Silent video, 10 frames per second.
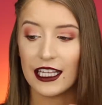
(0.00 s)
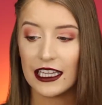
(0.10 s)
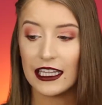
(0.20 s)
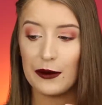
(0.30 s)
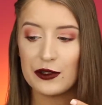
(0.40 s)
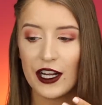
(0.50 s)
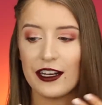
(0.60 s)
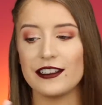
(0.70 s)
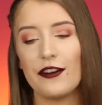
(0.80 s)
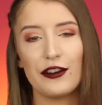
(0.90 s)
The lip
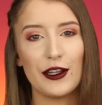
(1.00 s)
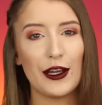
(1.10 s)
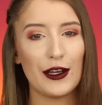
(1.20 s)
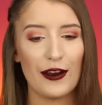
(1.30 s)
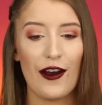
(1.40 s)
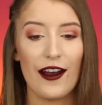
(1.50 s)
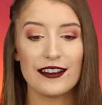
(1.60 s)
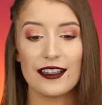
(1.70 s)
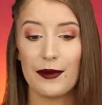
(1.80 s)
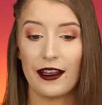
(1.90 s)
shade is definitely
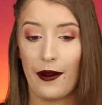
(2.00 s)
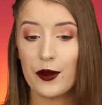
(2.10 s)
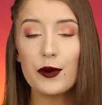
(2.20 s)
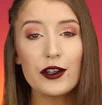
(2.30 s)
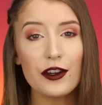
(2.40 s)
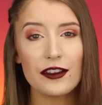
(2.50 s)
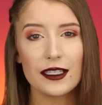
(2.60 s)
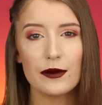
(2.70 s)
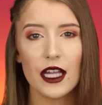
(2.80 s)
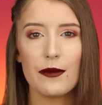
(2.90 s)
not something I would wear during the
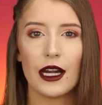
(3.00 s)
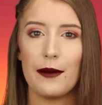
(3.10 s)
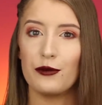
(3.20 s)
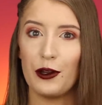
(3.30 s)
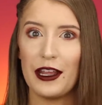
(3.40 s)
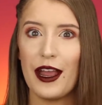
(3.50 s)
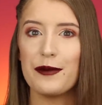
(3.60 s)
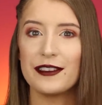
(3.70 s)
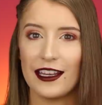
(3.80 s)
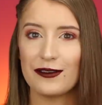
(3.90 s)
summertime, but I'm really
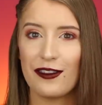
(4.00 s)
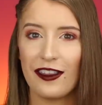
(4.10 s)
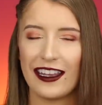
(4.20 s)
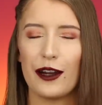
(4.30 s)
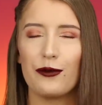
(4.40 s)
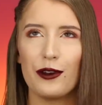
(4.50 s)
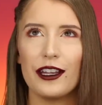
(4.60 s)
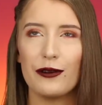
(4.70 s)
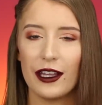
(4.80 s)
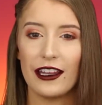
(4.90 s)
obsessed with it. Like I
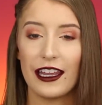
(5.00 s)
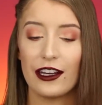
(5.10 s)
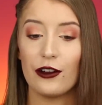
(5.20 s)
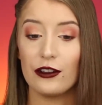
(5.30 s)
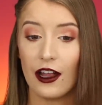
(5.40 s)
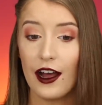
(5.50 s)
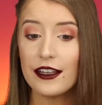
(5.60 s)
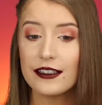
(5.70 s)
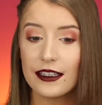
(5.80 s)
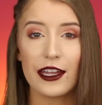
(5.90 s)
really like it a
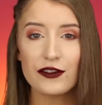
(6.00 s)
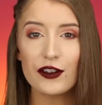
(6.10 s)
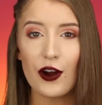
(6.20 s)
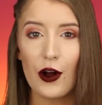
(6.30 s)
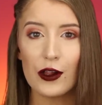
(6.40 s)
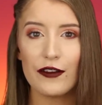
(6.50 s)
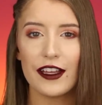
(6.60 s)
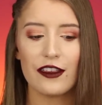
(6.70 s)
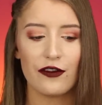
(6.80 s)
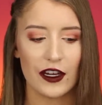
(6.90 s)
lot. As for all of
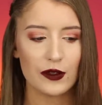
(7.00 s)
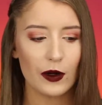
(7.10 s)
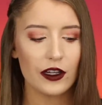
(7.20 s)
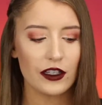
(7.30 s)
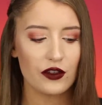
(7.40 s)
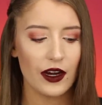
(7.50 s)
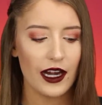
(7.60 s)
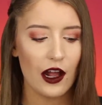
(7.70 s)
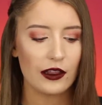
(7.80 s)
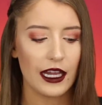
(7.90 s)
like the face products I
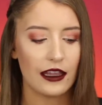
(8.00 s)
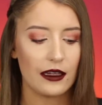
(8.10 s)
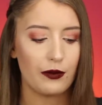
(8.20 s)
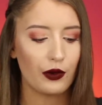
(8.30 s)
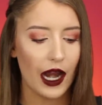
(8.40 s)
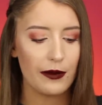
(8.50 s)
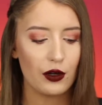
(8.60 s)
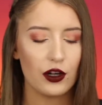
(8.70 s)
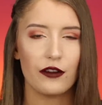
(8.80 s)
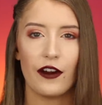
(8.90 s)
tried out, like the
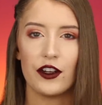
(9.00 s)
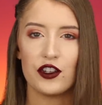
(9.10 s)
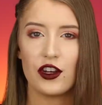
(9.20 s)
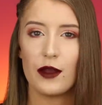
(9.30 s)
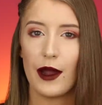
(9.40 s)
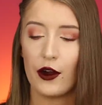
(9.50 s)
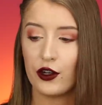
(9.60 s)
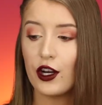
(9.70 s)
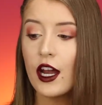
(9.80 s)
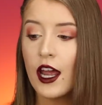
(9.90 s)
primer, the foundation, the
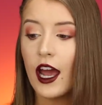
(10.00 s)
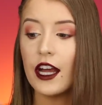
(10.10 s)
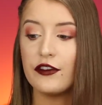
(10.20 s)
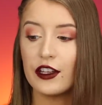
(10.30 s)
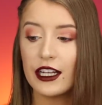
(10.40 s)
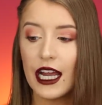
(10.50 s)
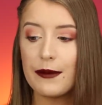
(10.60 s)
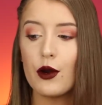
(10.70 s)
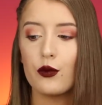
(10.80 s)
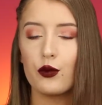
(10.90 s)
powder, I feel like
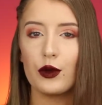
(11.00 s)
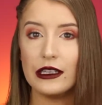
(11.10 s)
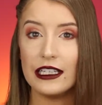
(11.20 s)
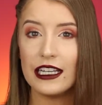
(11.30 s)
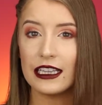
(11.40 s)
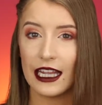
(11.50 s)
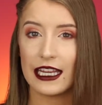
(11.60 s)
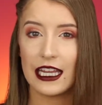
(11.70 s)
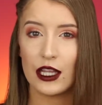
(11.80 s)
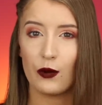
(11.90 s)
I'm really
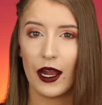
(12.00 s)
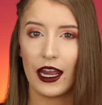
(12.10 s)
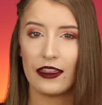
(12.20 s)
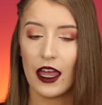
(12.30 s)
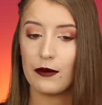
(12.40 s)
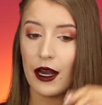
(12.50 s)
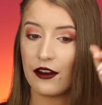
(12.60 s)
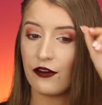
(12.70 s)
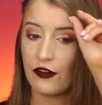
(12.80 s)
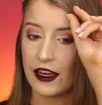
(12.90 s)
liking the way that
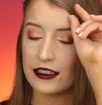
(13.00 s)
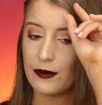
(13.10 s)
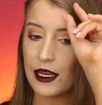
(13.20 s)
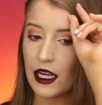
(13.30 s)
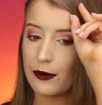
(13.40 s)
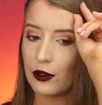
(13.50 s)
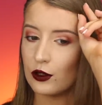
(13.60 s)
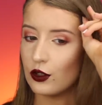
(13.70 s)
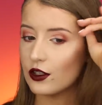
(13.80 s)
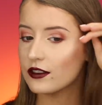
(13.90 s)
my face makeup
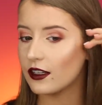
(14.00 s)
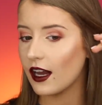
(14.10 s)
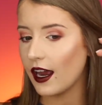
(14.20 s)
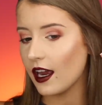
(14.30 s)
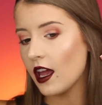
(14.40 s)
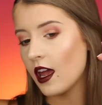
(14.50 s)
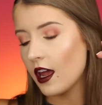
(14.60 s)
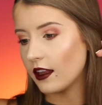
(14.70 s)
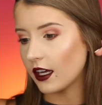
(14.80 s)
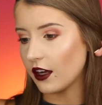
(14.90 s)
looks today.
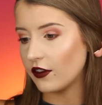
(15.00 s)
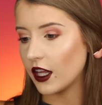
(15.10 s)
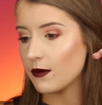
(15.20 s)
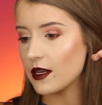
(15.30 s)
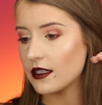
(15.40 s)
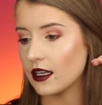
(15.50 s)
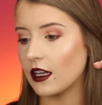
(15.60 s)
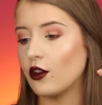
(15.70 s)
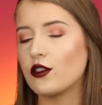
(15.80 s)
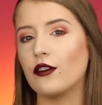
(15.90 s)
Like I feel like my
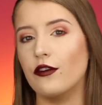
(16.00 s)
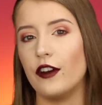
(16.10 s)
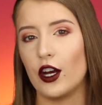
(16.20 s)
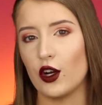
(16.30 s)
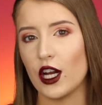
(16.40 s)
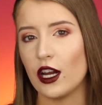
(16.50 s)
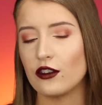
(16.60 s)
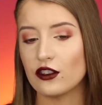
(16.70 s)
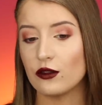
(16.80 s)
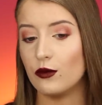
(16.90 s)
skin looks
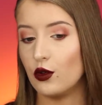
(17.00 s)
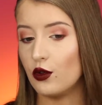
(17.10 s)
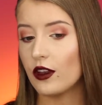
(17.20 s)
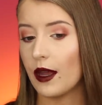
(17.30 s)
very smooth.